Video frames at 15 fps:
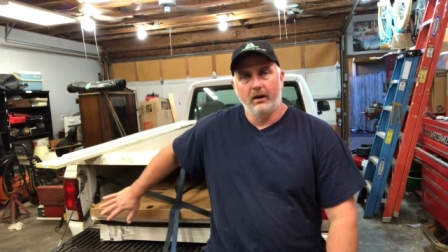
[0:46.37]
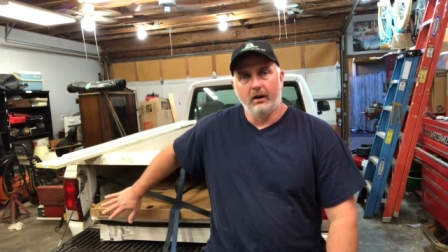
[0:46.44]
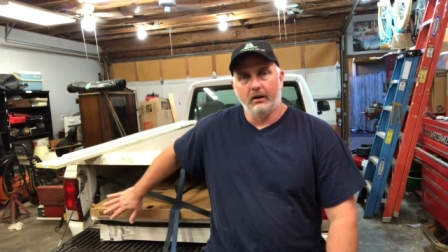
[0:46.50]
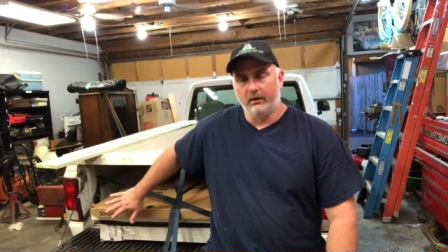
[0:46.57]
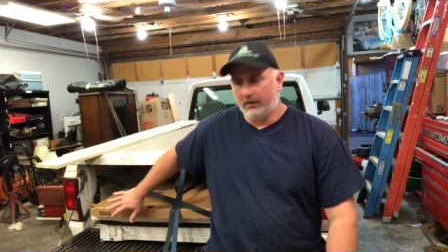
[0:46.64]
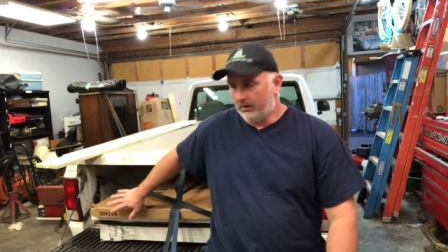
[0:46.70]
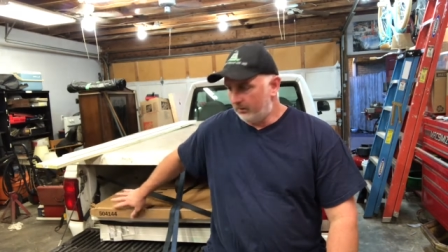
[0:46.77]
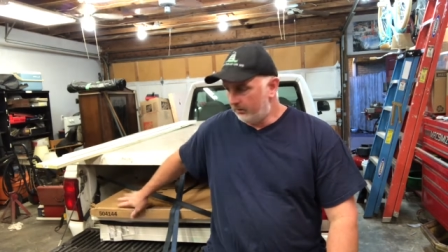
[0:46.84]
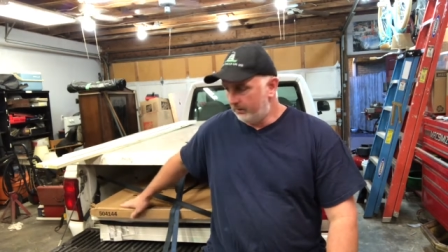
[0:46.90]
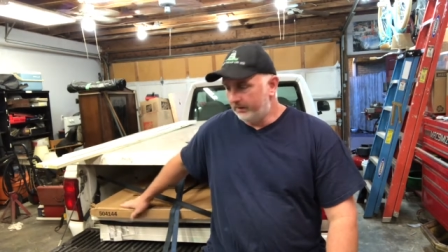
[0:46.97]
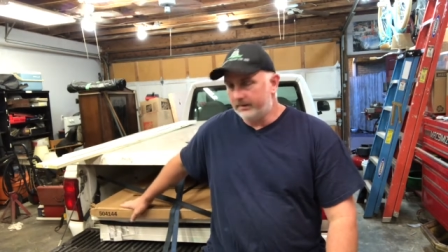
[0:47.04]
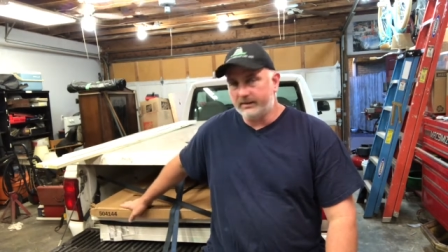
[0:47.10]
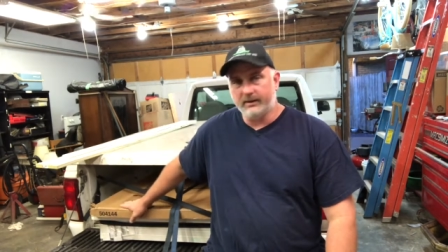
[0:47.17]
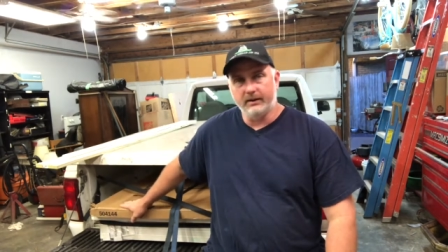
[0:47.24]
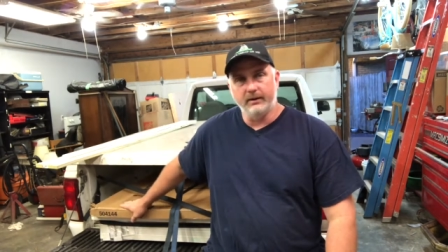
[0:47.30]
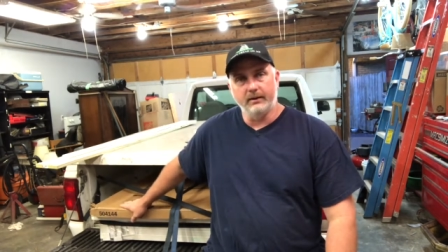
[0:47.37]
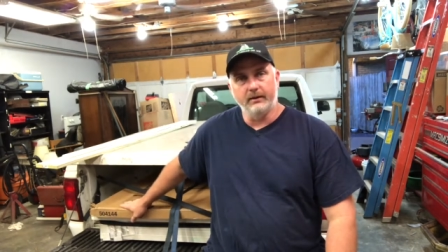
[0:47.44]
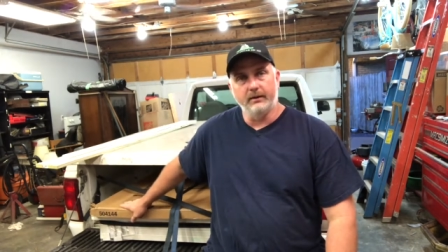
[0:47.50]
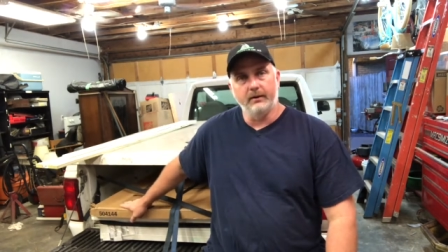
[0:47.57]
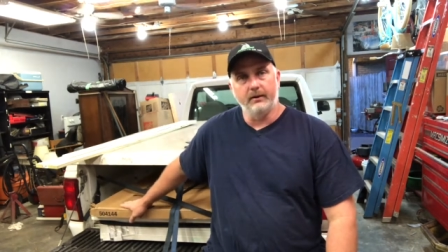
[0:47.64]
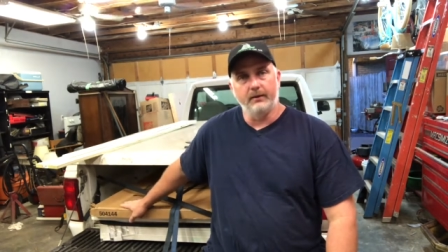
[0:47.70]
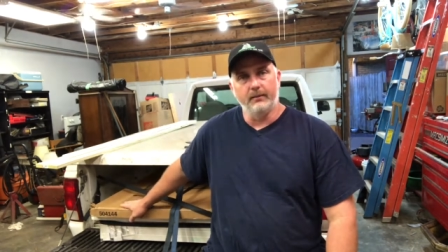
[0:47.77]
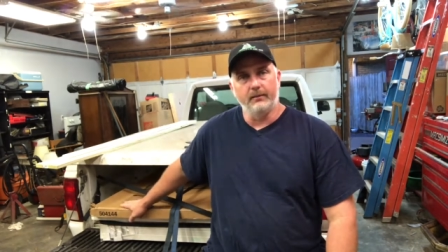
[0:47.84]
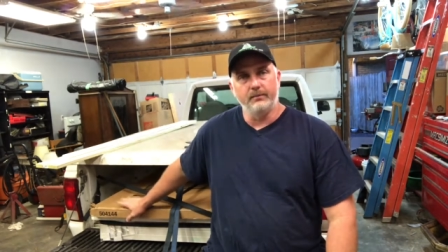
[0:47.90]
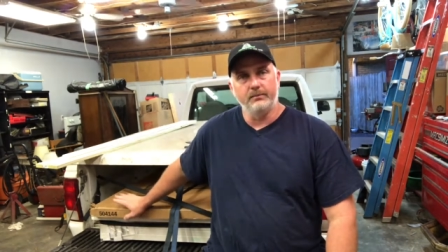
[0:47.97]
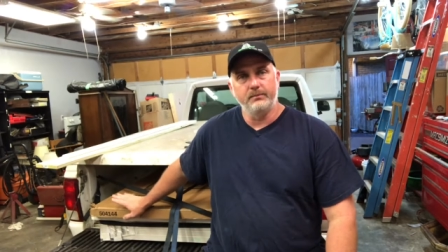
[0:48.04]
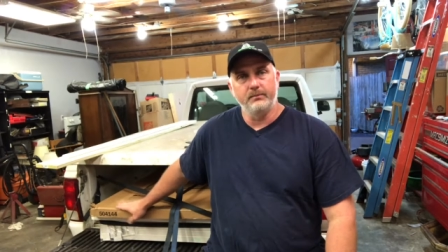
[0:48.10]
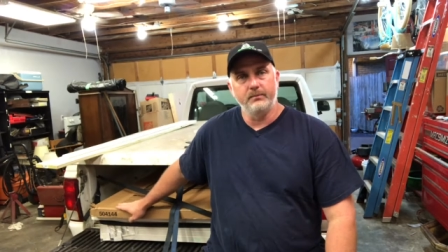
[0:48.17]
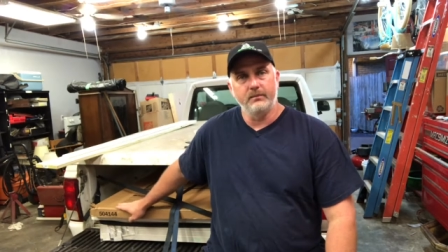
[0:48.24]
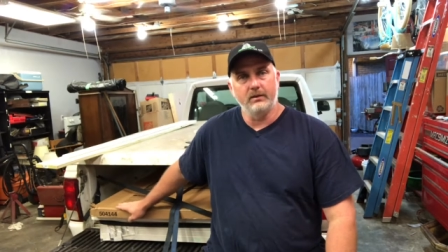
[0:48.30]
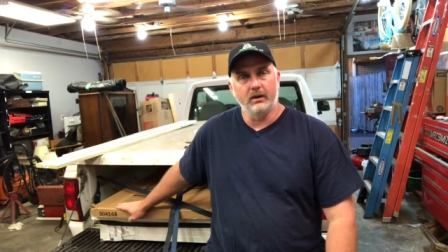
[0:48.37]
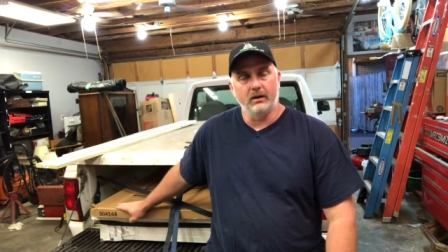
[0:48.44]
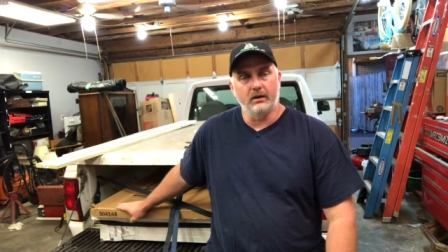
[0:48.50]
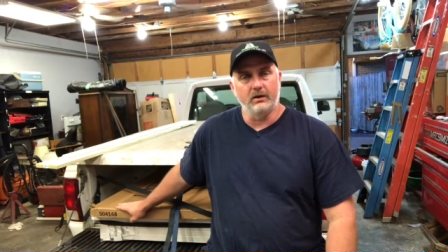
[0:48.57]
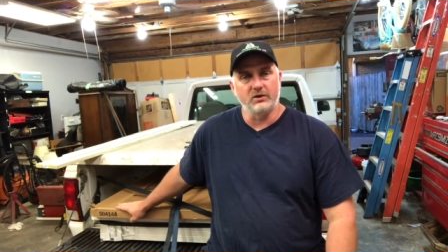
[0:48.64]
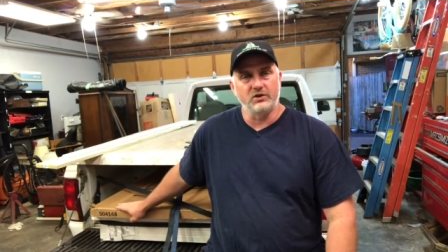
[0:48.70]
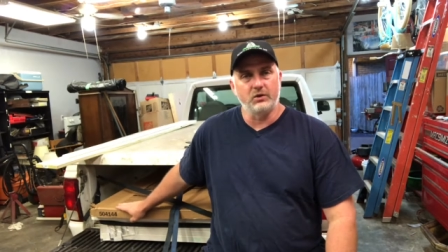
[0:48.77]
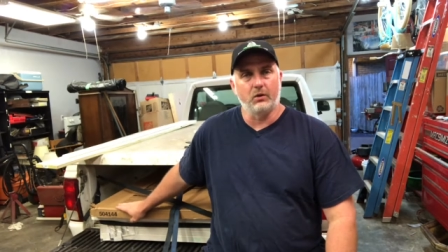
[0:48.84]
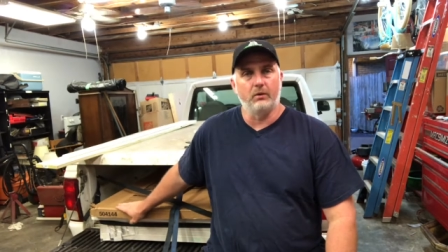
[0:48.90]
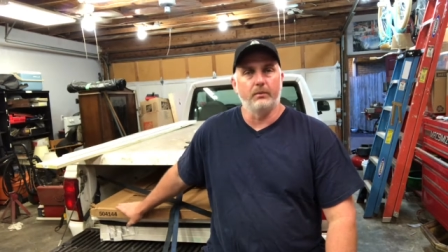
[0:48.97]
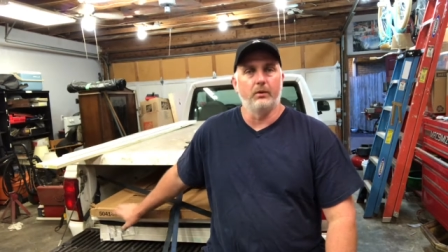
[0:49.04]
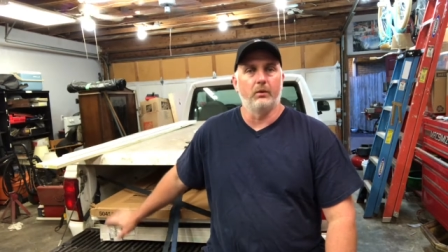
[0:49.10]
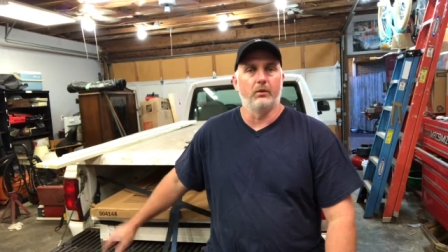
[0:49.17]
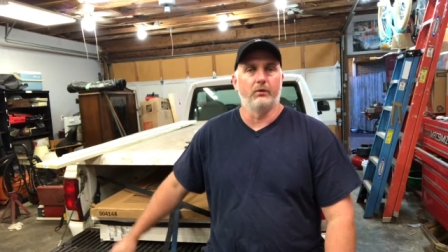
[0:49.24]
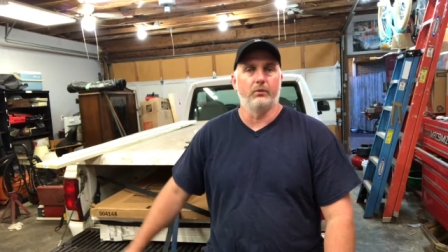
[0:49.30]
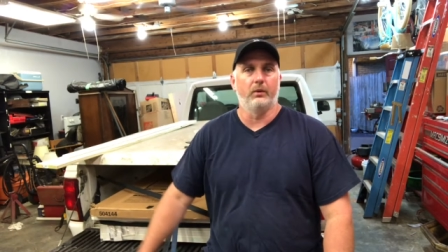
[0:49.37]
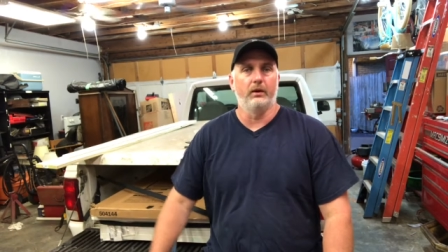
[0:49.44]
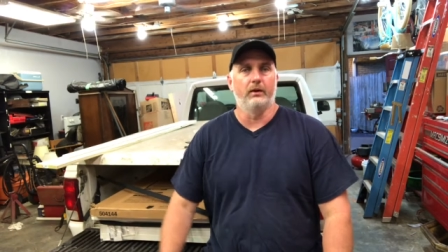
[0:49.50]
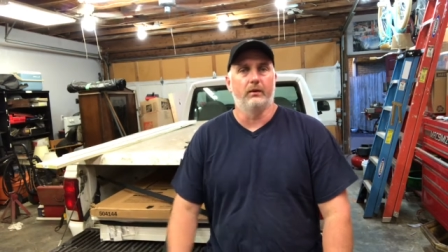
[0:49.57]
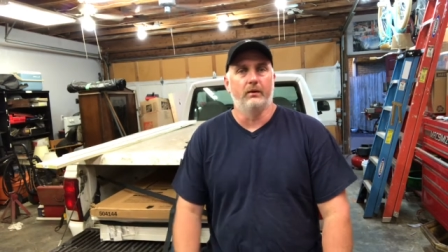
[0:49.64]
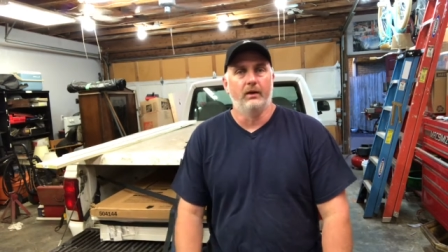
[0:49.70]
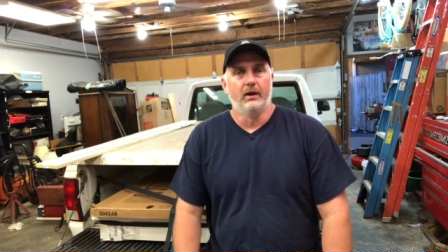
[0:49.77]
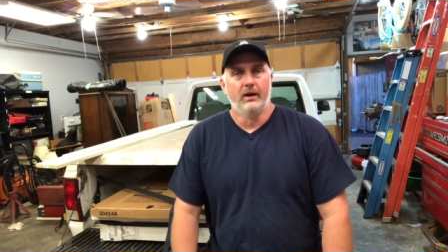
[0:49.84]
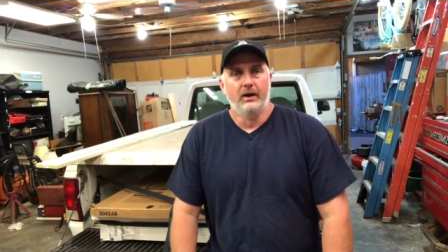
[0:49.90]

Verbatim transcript: along with a um, storm door as well.